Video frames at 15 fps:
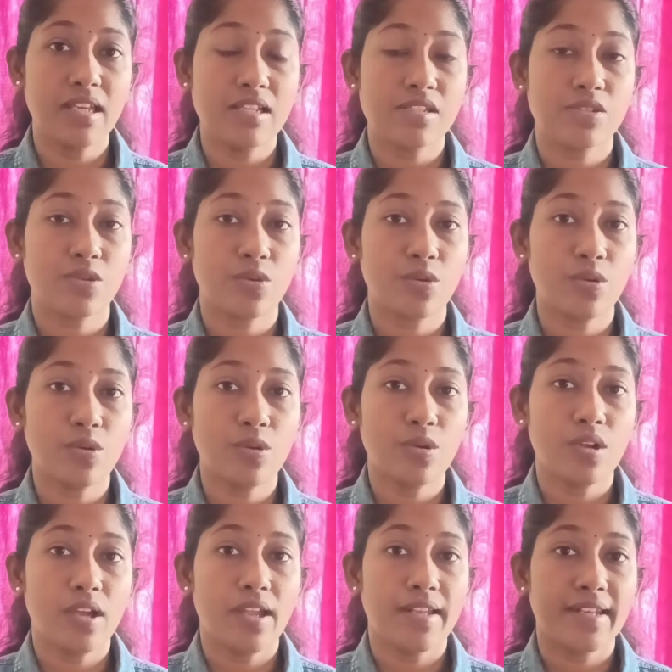So
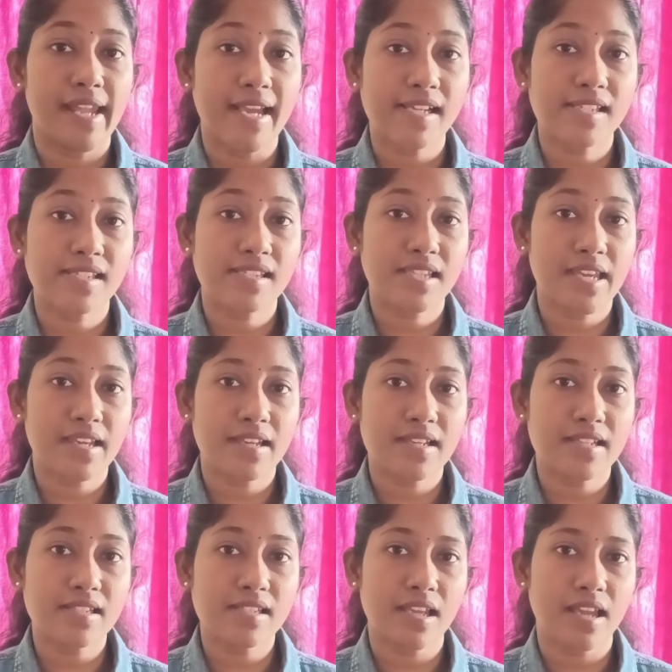next thing
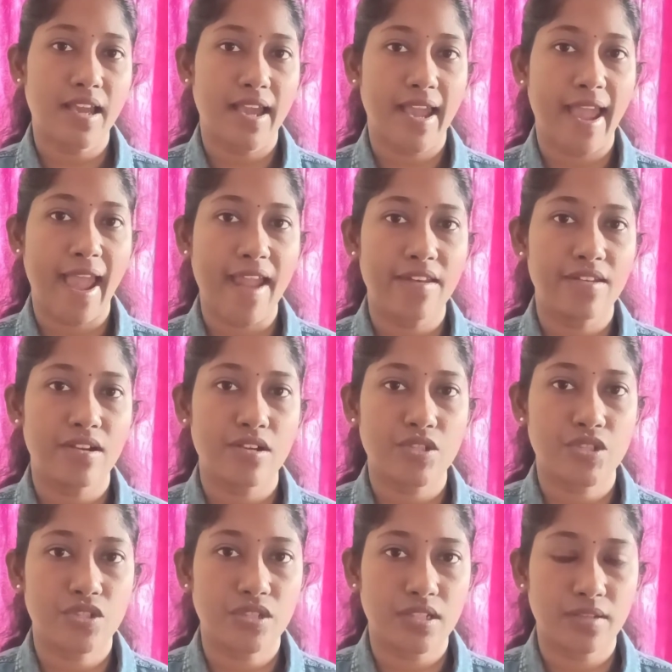is
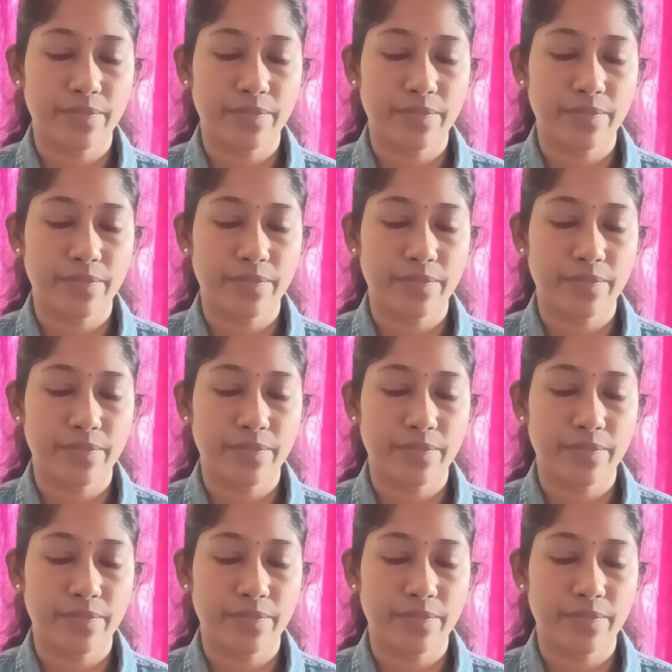energy.